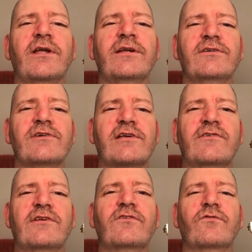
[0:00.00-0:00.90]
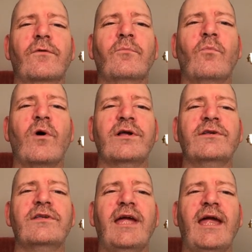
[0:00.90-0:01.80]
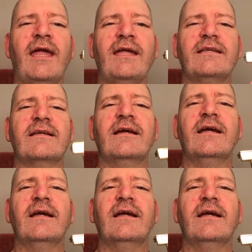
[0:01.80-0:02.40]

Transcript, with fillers: It adjusts from 1 to 8